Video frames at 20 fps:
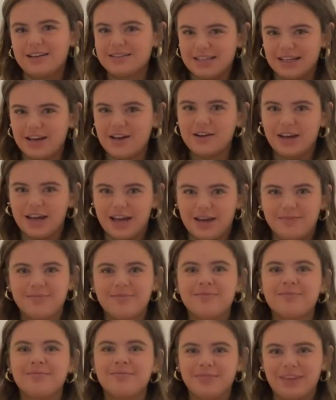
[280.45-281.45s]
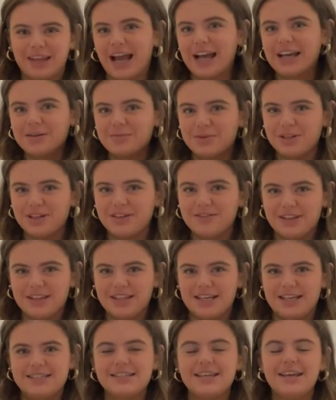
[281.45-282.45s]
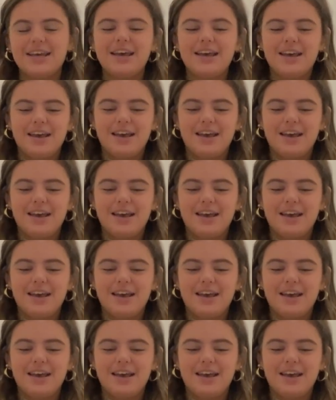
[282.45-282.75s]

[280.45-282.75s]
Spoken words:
I was like, okay, I can believe in this.